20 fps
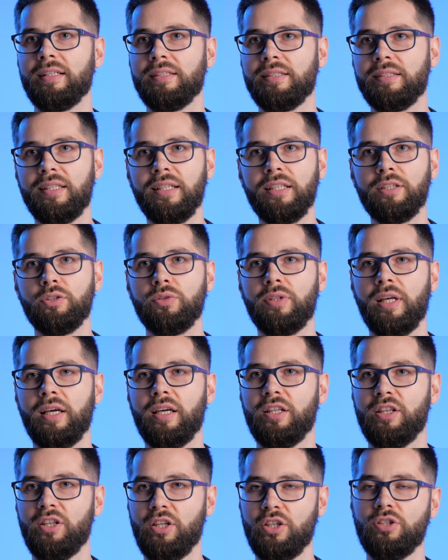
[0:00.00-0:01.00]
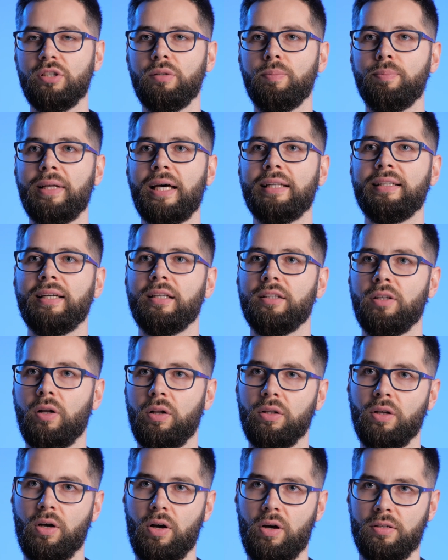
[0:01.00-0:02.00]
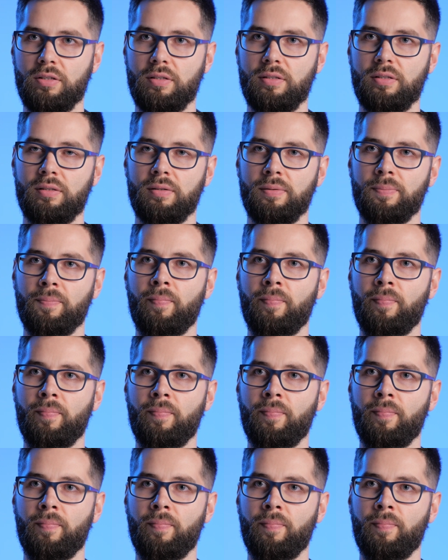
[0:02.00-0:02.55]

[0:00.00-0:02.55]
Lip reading: and stick to the initial plan at all costs.